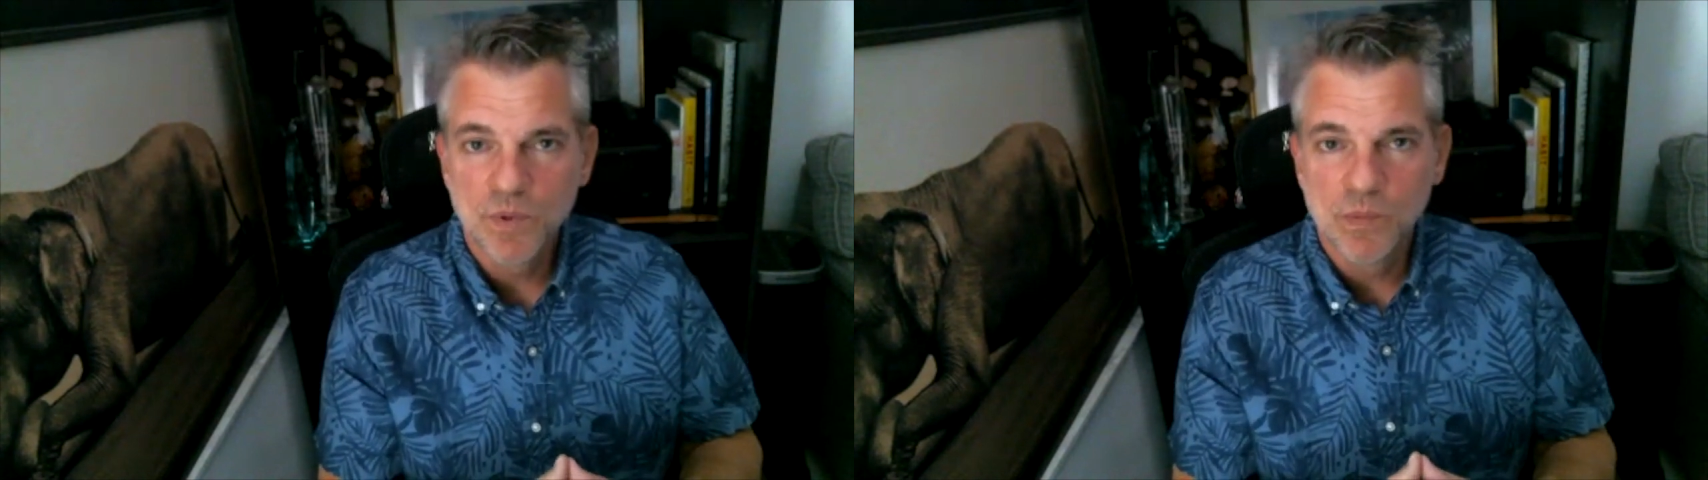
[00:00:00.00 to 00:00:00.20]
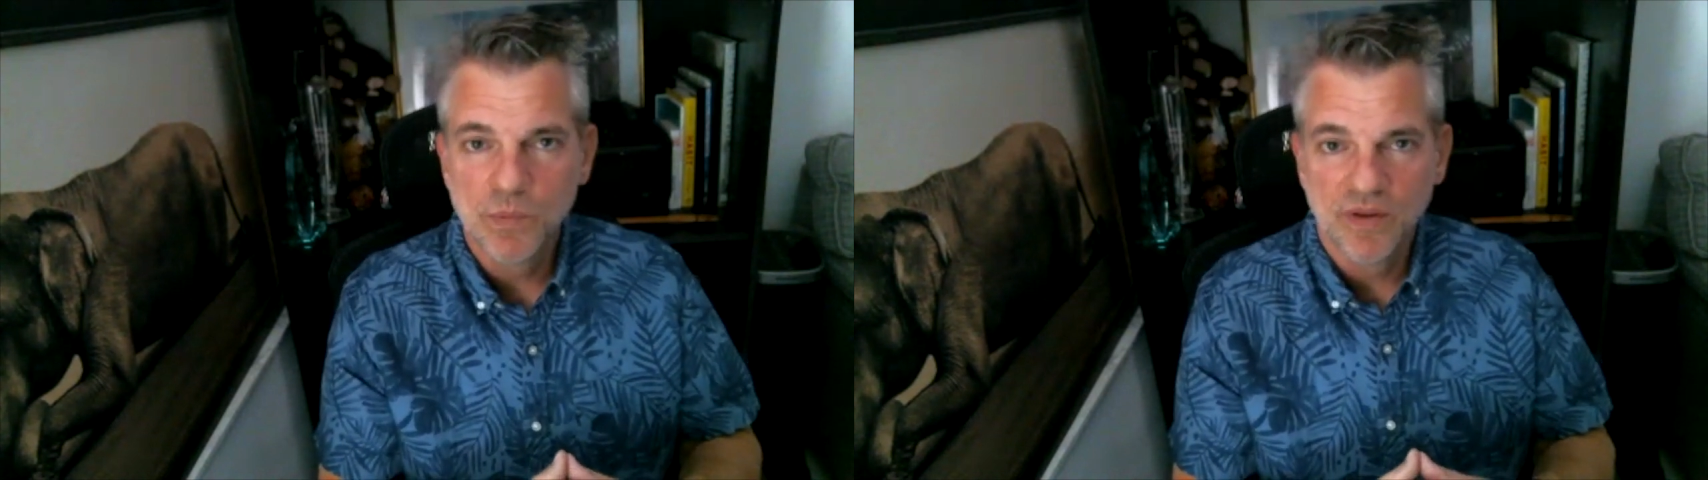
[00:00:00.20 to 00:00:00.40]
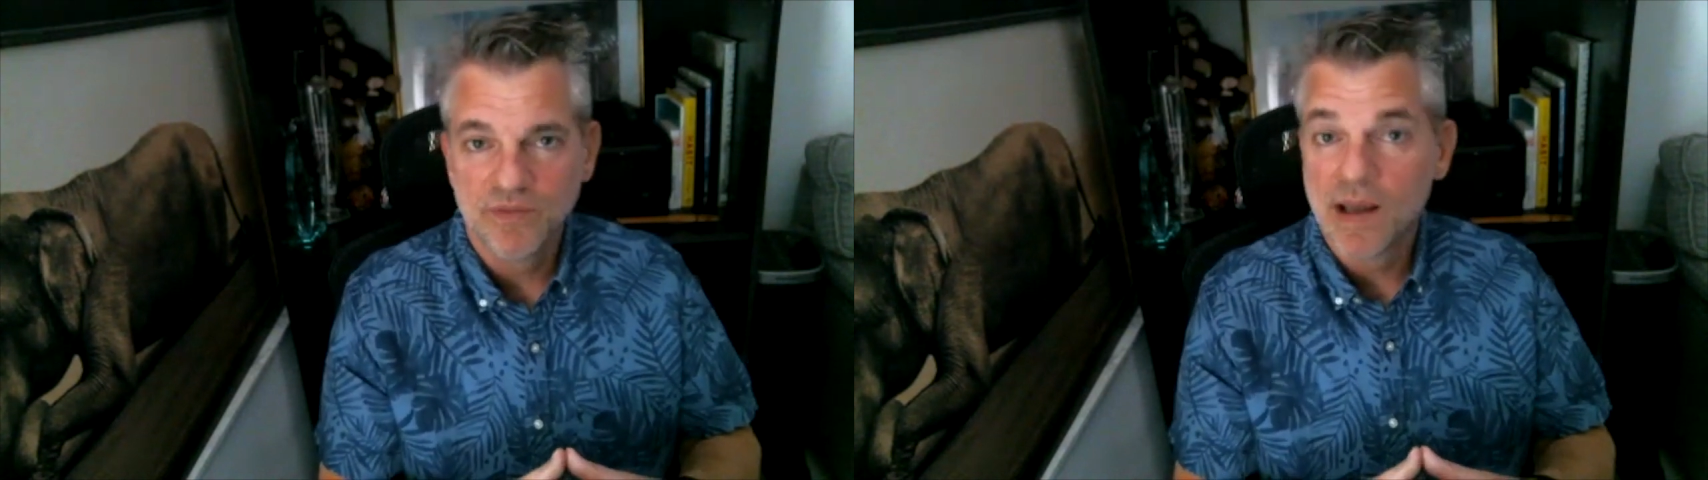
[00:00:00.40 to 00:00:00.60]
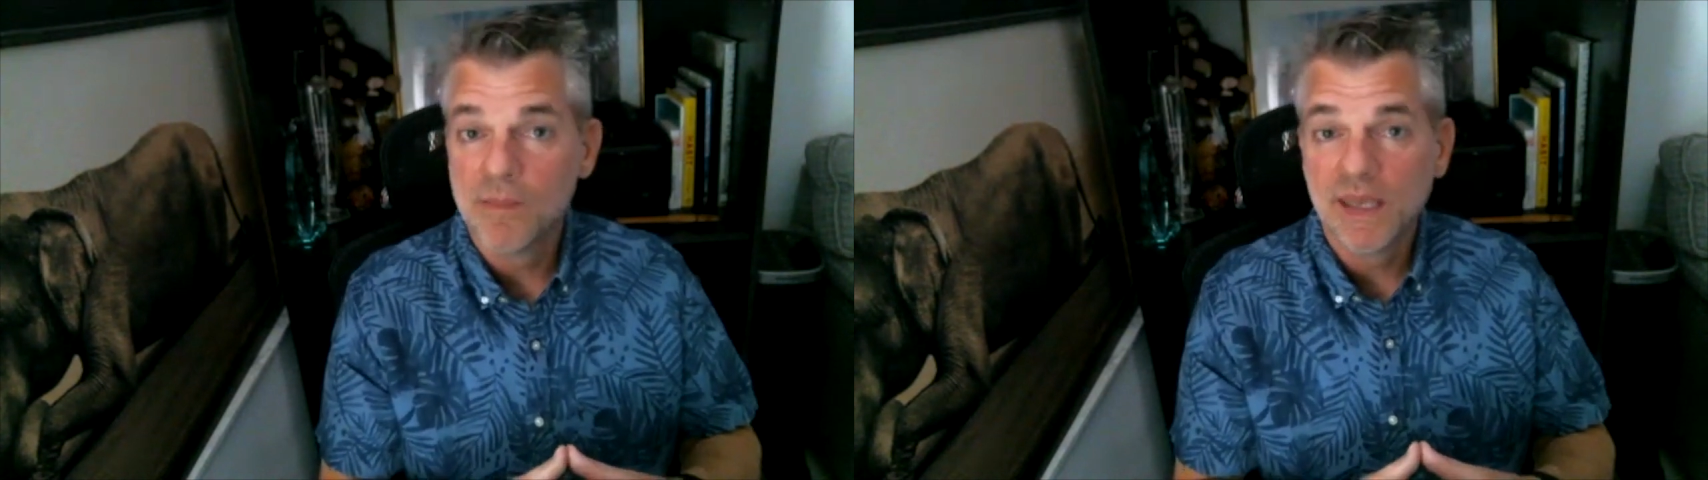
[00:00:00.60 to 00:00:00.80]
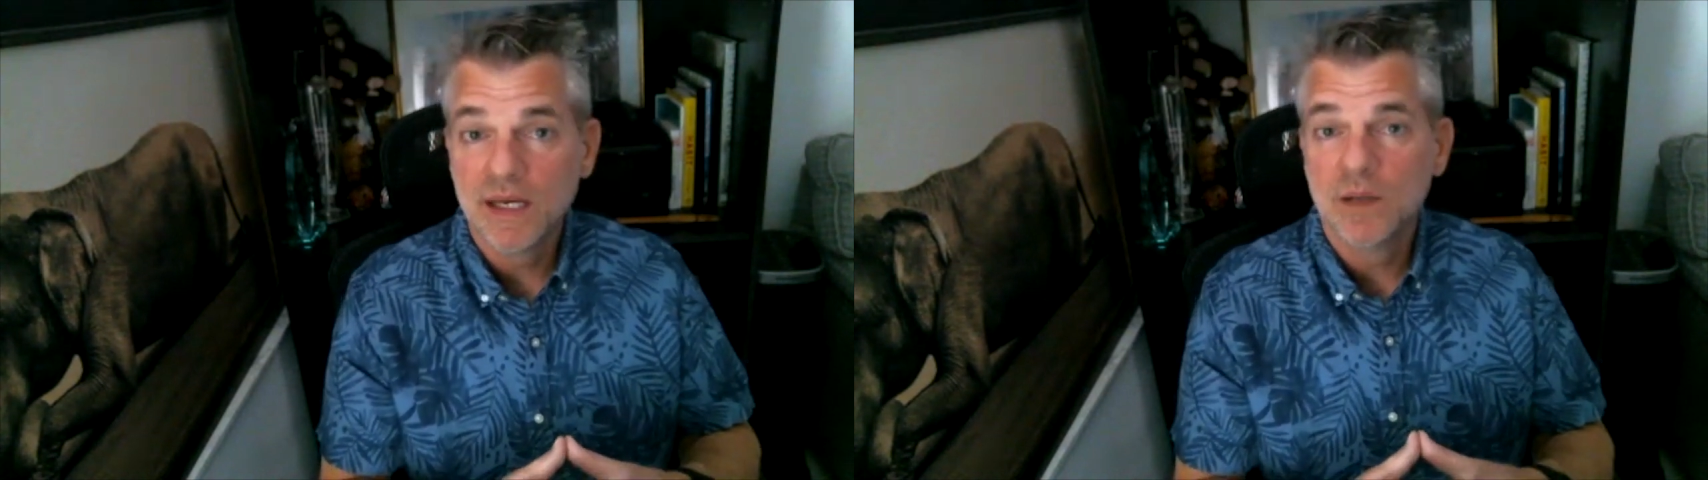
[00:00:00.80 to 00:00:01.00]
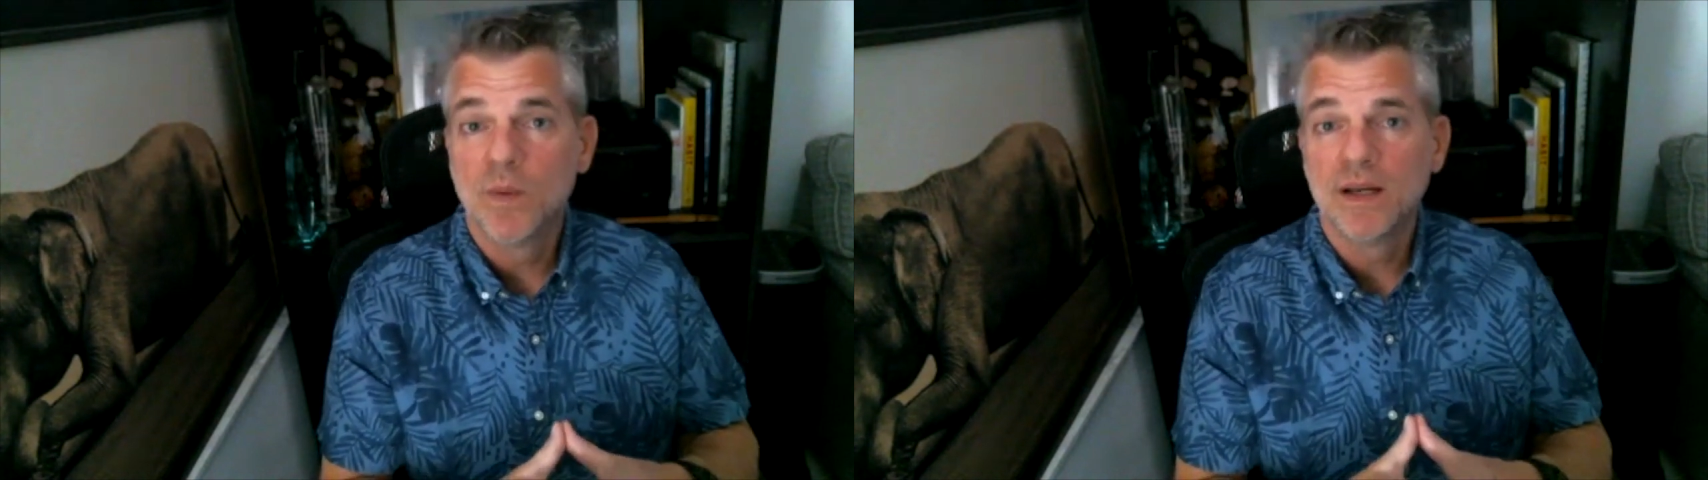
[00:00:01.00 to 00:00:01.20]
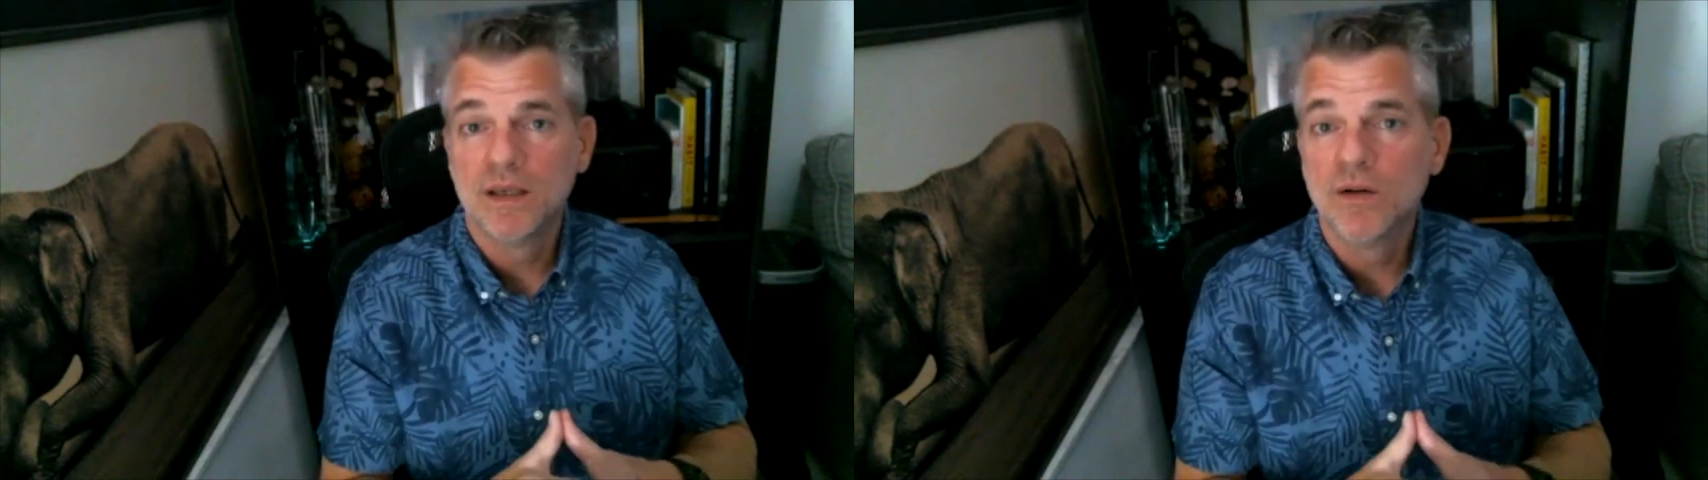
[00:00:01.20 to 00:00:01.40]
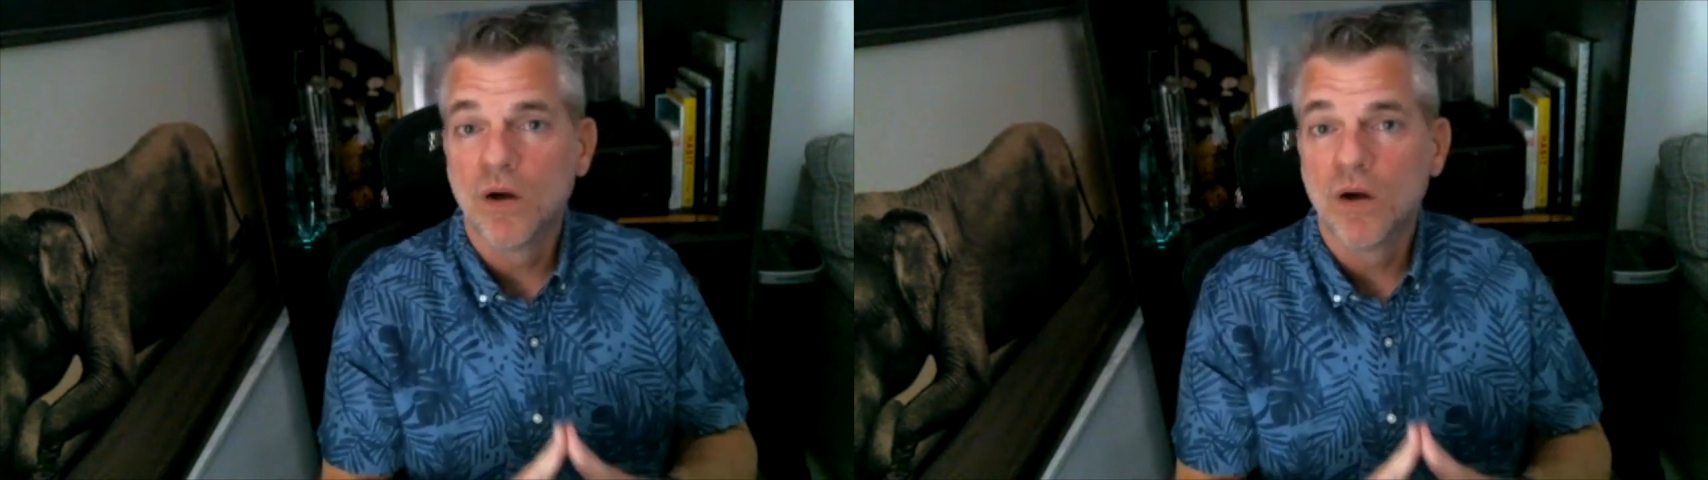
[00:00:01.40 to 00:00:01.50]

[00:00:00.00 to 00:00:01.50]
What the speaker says: people have not made any money at